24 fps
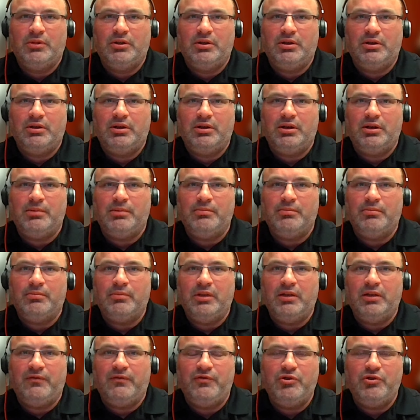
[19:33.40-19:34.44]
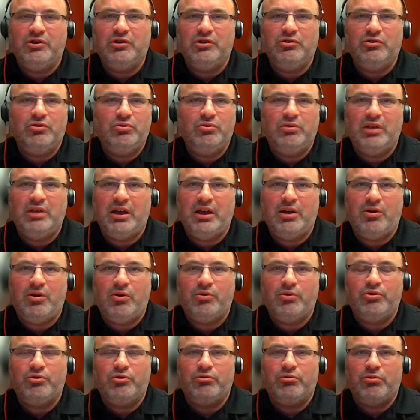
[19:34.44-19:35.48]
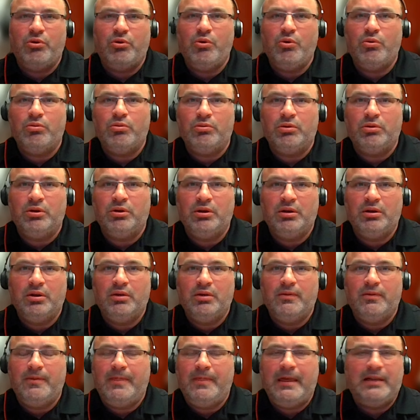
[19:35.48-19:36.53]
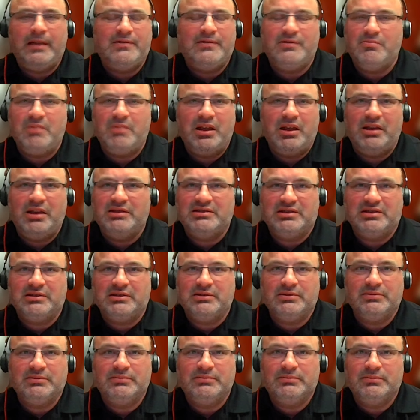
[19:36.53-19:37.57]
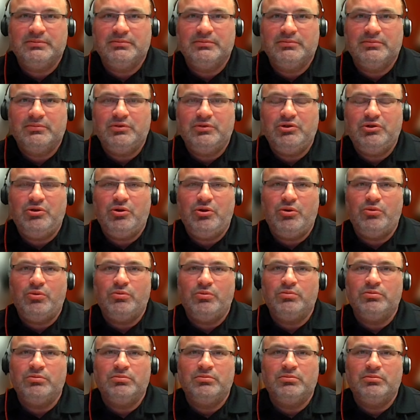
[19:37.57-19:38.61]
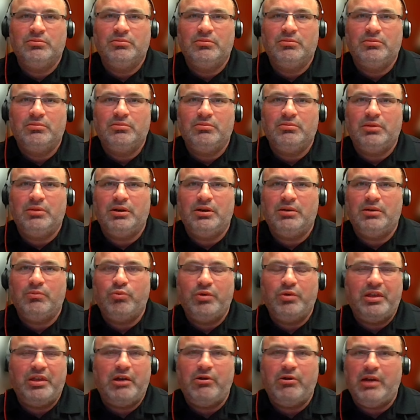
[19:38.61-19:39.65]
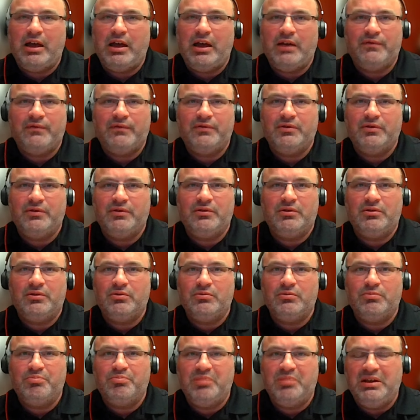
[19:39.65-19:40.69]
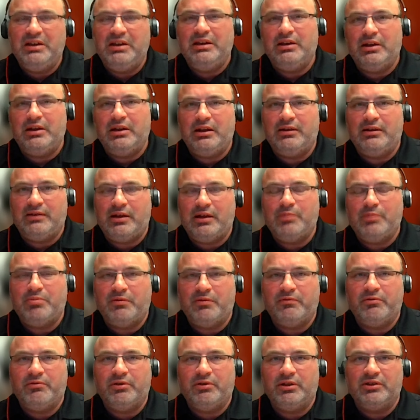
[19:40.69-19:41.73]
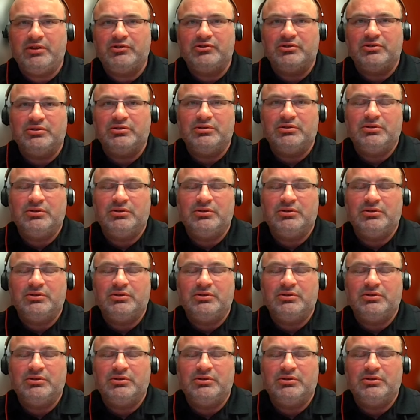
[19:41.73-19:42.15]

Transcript: Um, if you can do that on your own, that's amazing. You know, um, without having to be in a type of religion.